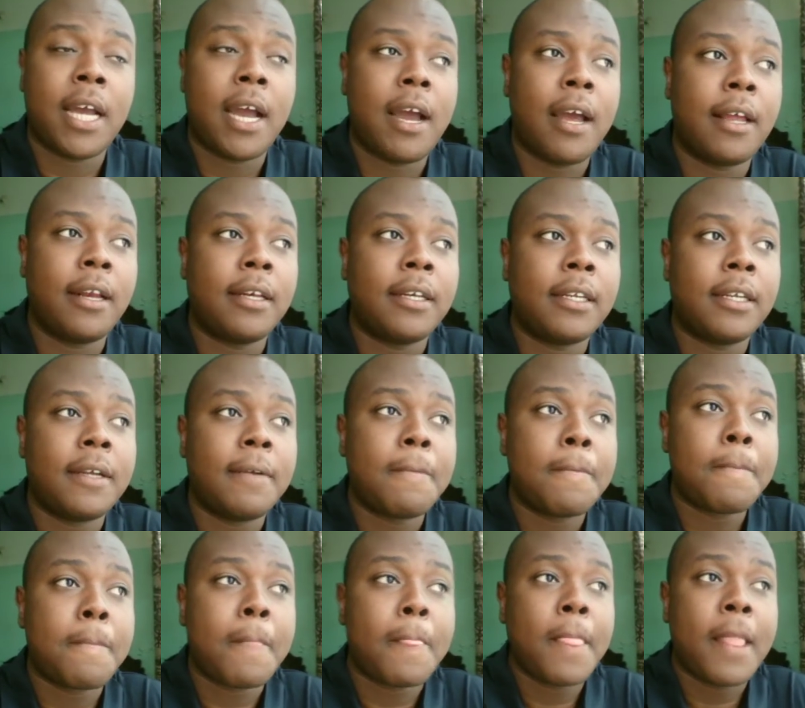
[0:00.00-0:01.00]
And
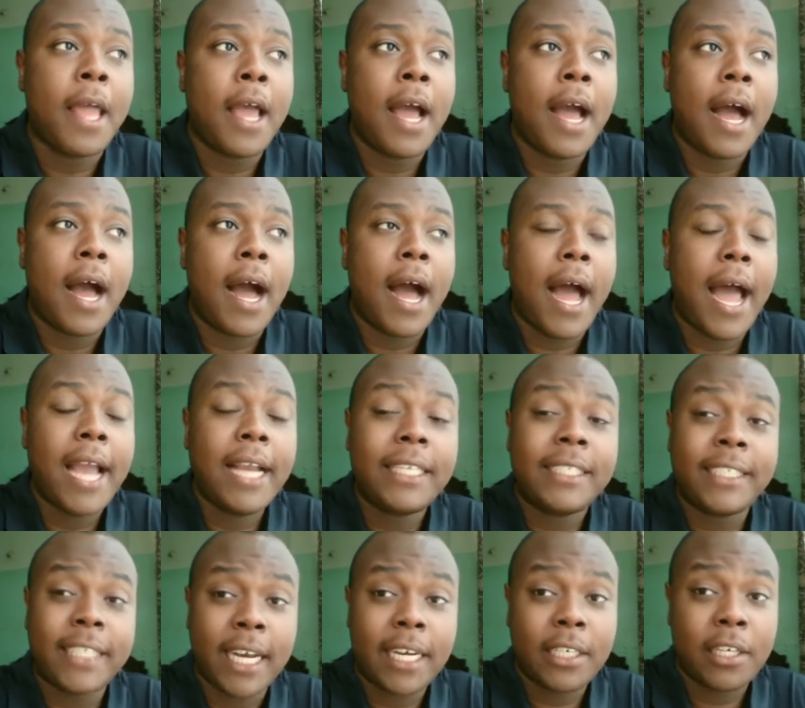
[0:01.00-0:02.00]
I
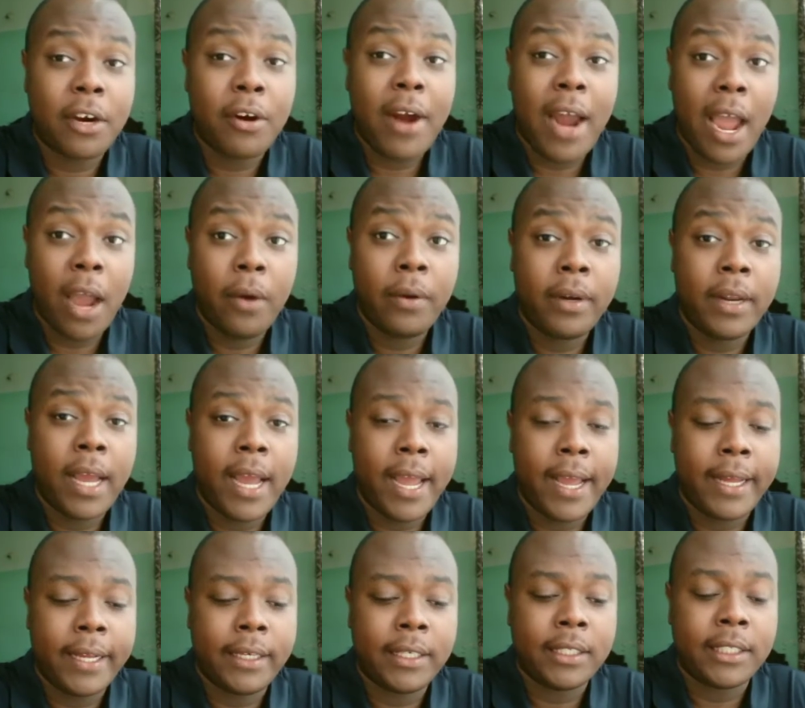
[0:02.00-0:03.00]
checked her out
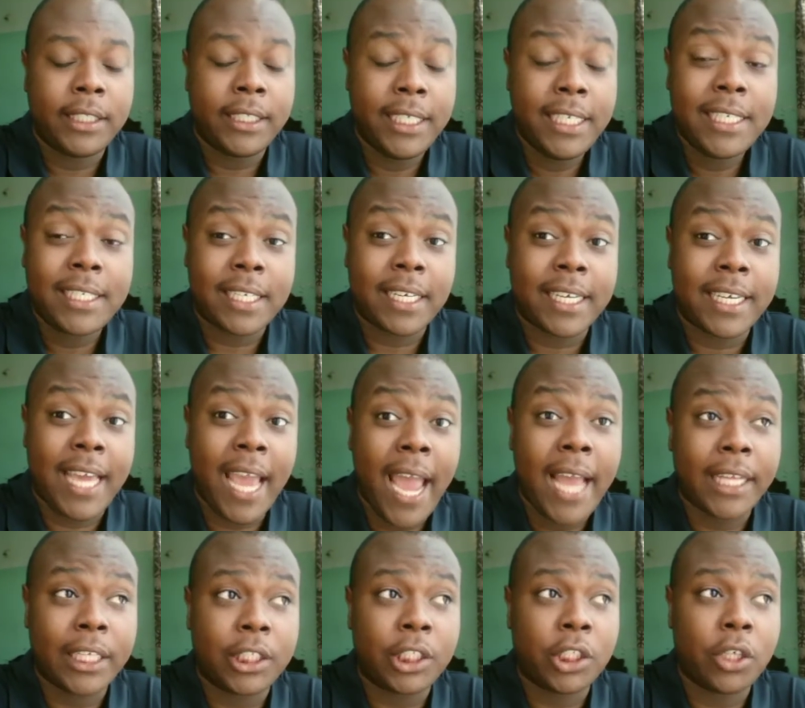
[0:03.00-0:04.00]
and she is a
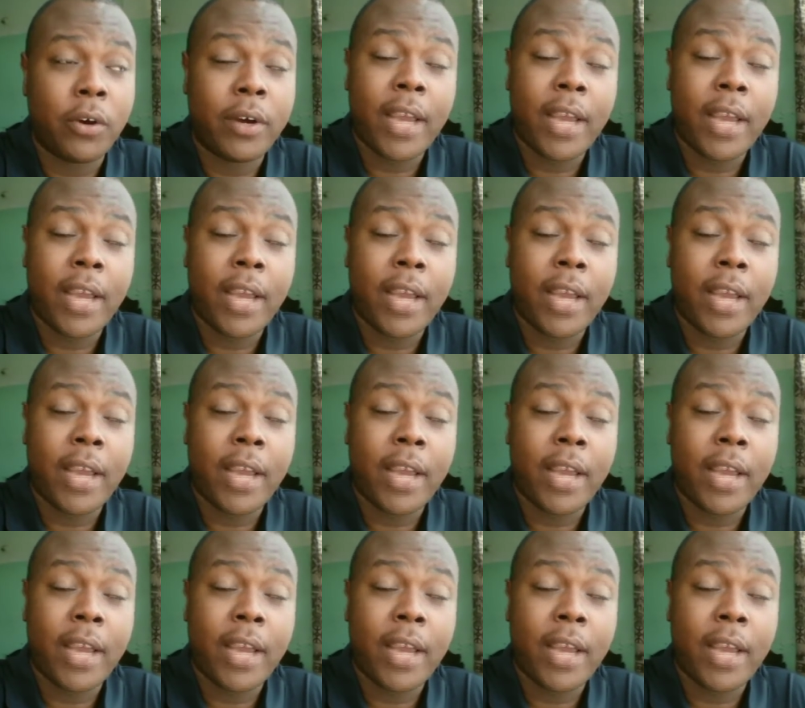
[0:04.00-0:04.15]
catch.